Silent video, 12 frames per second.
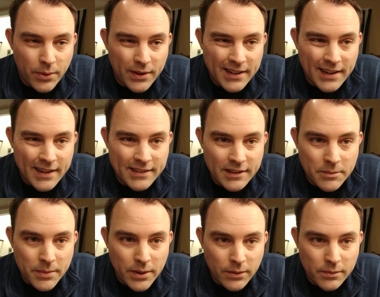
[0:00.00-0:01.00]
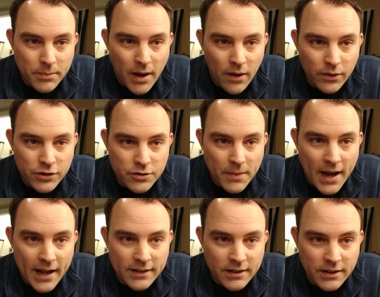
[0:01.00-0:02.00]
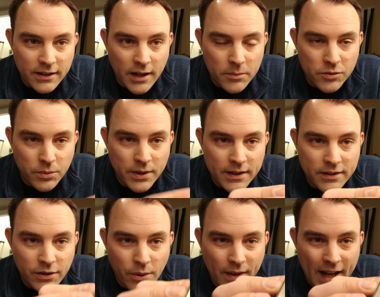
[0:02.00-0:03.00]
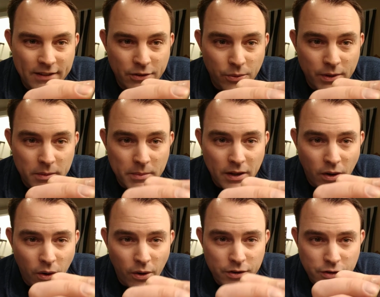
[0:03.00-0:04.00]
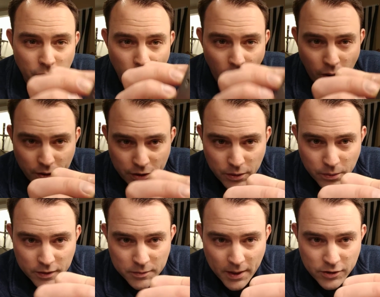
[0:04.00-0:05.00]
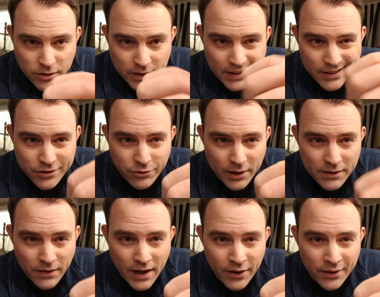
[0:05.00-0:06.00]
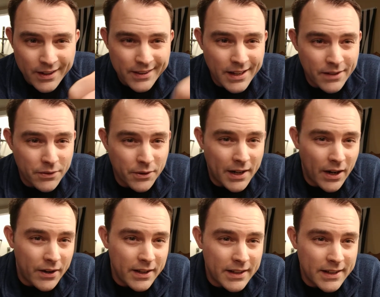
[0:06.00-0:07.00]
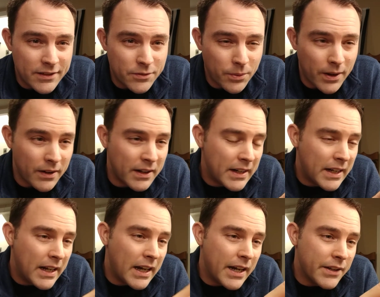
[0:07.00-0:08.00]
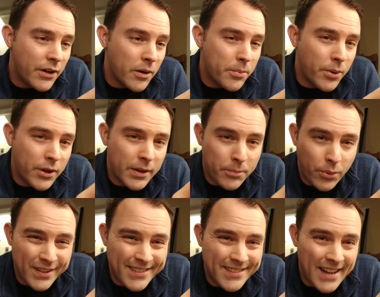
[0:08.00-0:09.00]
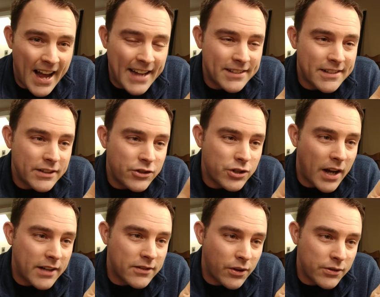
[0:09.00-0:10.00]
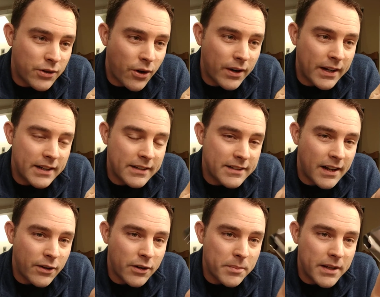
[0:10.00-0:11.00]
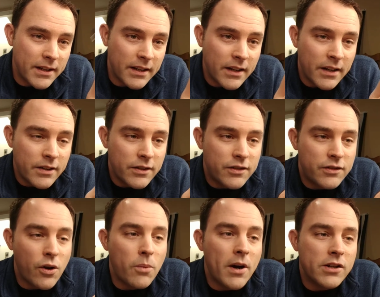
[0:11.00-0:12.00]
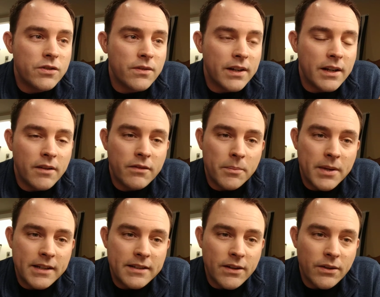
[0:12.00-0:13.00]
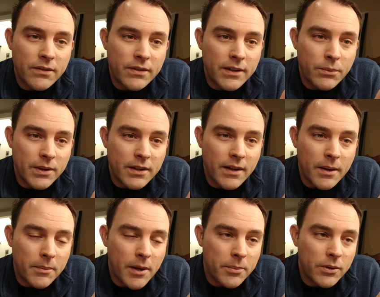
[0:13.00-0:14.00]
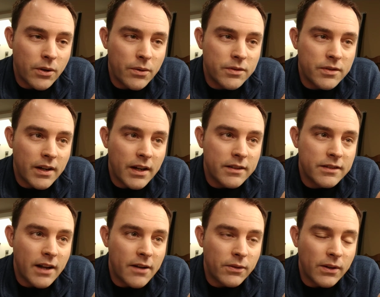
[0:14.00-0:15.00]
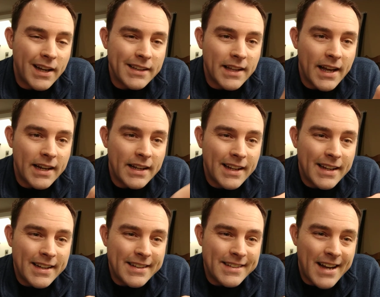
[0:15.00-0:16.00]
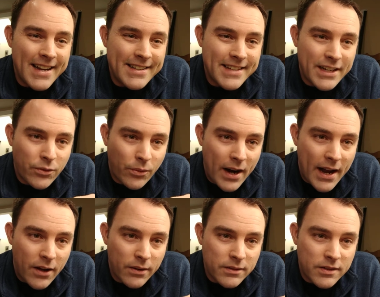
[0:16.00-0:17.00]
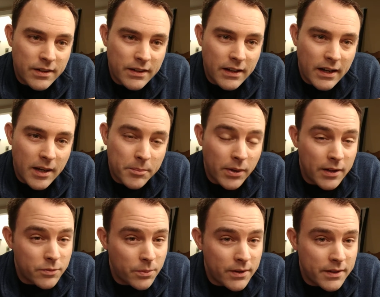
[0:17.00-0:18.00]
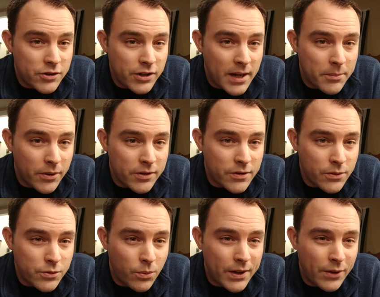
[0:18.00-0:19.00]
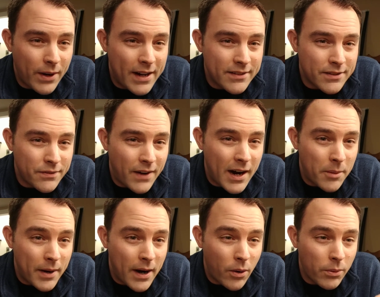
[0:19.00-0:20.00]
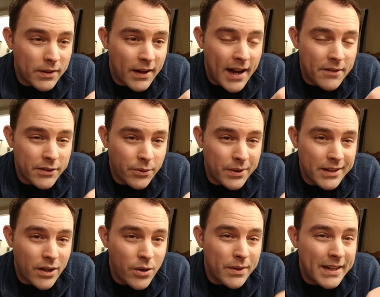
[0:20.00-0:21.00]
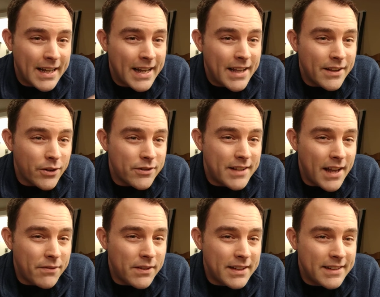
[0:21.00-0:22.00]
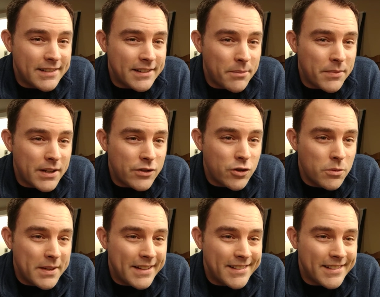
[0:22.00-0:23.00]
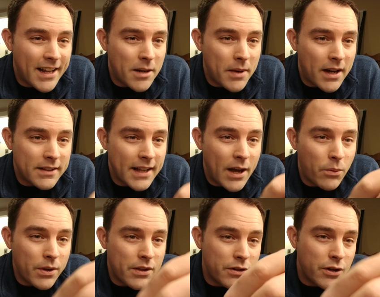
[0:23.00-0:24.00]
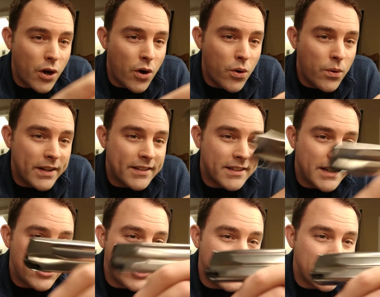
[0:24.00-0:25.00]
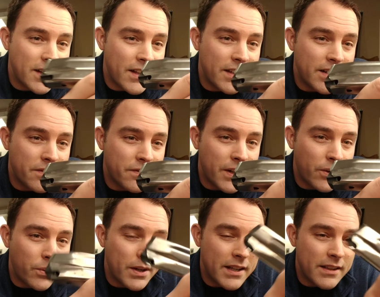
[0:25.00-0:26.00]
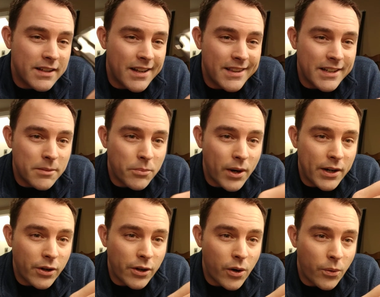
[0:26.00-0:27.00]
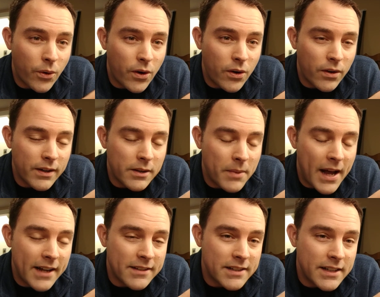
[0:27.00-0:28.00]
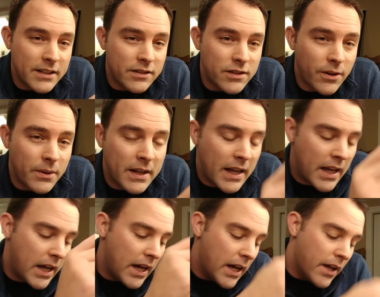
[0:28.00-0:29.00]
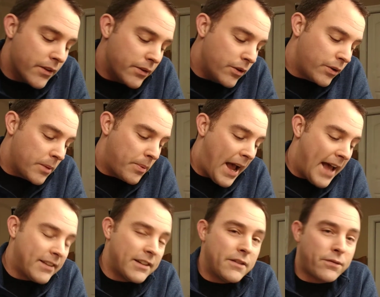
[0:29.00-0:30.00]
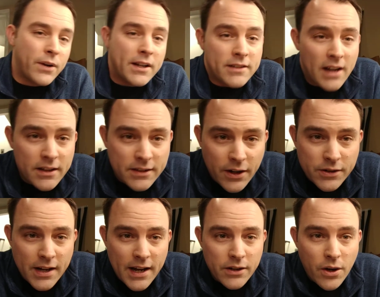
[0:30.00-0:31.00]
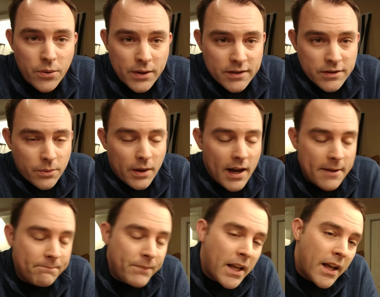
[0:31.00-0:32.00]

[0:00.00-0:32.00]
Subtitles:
pretty nicely built, polished mags that it comes with, so that's going to be hard to argue, especially in a street fight or anything if you're carrying this, where you know, putting precise shots on target is not going to be so much of a big deal with an up-close scuffle like that. 19 rounds plus more in the chamber, so 20 rounds of firepower without having to reload. There's definitely something to be said about that, with no extensions, nothing to fiddle with, nothing to break or go wrong in the magazine. So your capacity freaks out there, take notice, okay?